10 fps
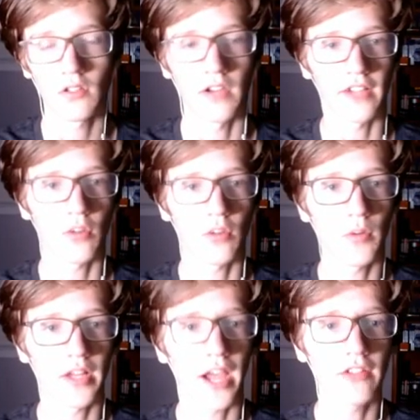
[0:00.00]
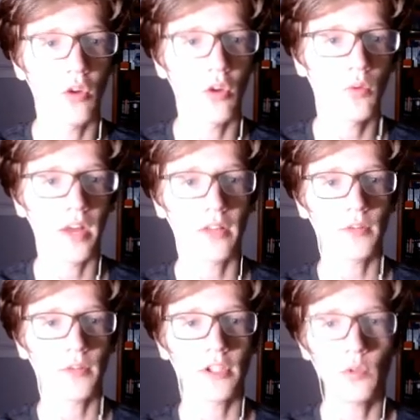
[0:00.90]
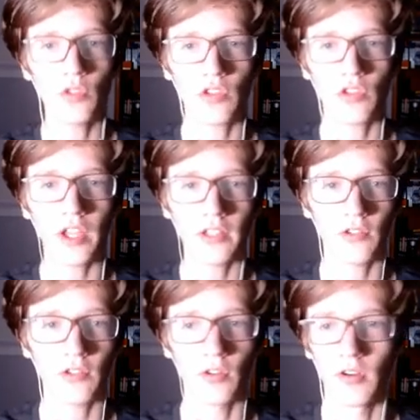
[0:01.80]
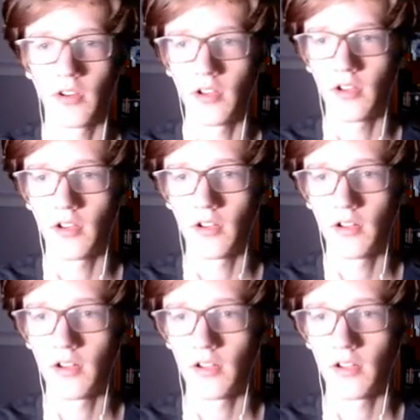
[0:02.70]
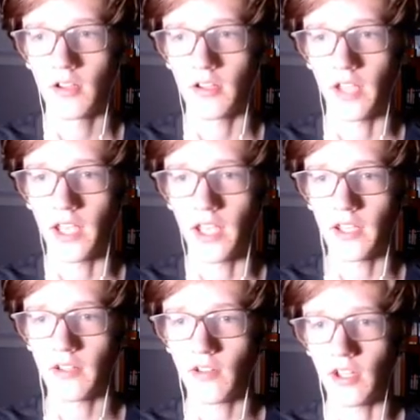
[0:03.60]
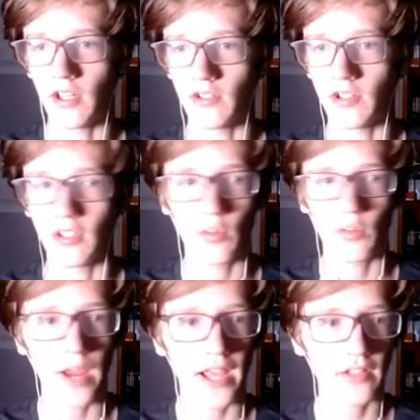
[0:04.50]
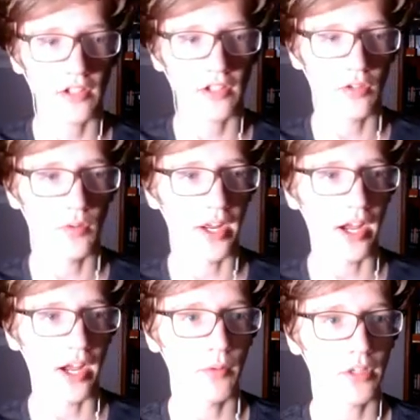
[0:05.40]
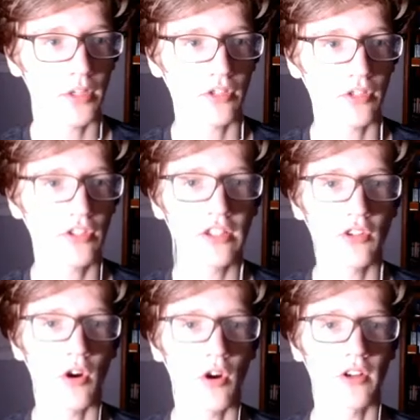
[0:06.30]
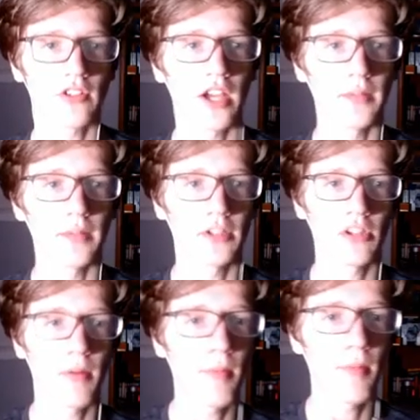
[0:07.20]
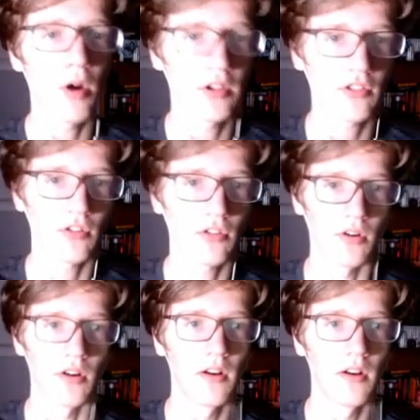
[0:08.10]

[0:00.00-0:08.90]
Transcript: I don't want to use the silencer. And it's in the grass. I want to see the dog die because I'm a monster.